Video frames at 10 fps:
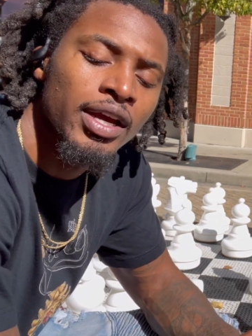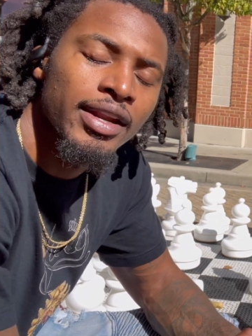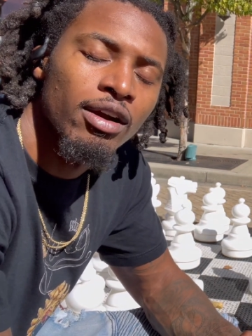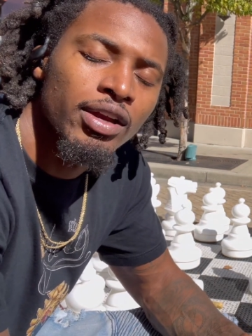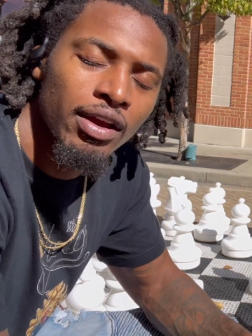
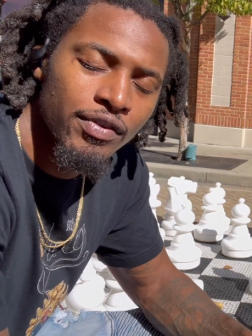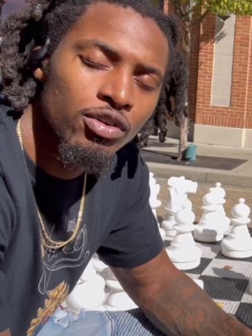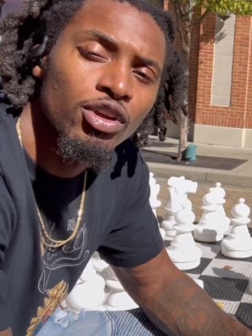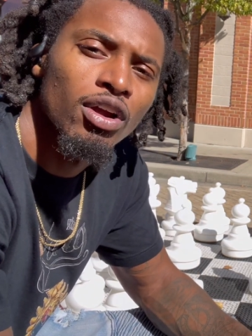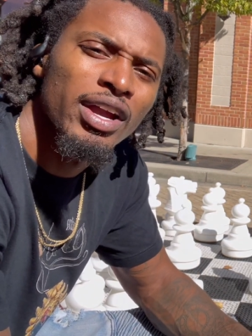They'll give you
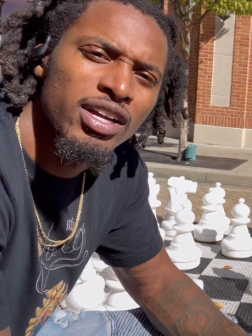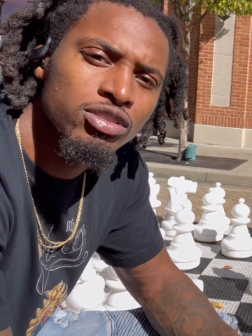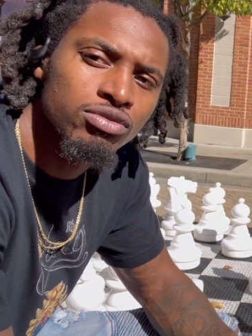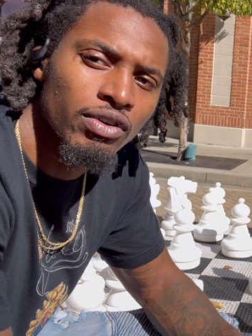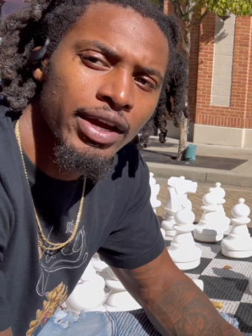your
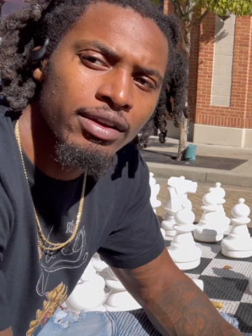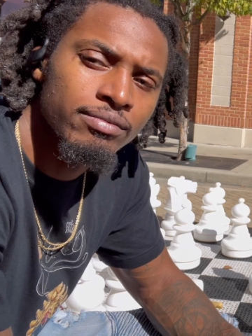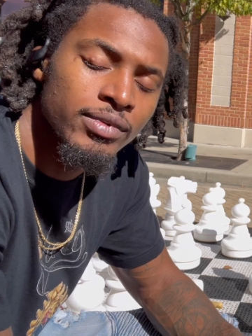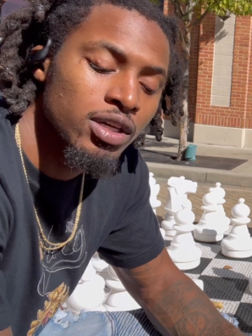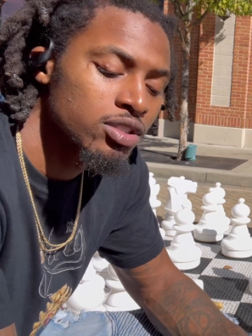interest rate.
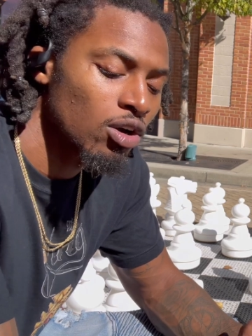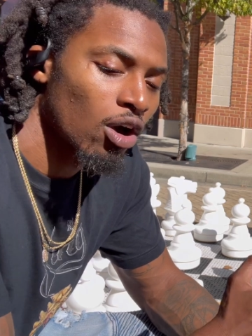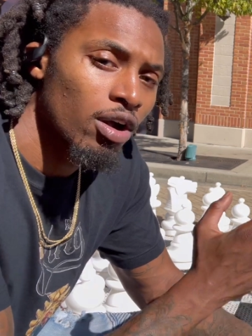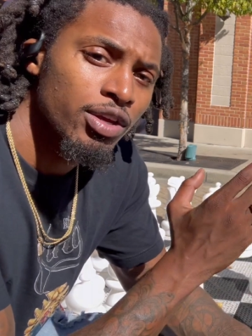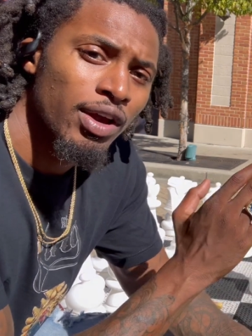So
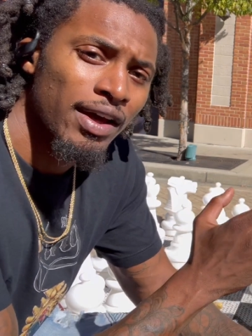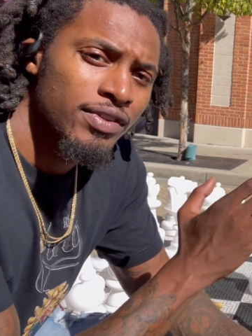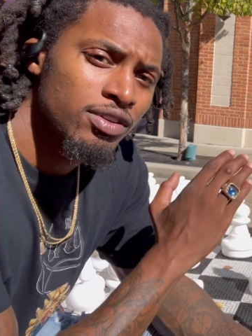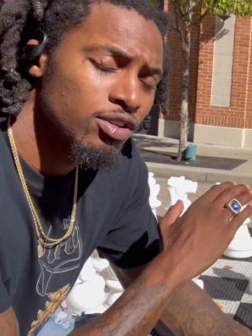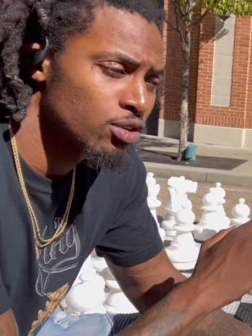all you have to
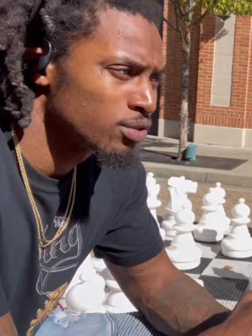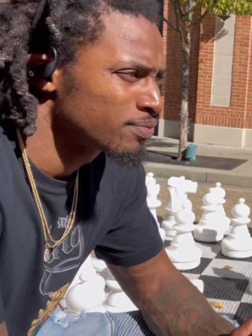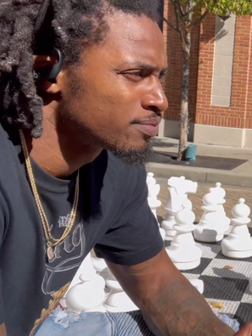do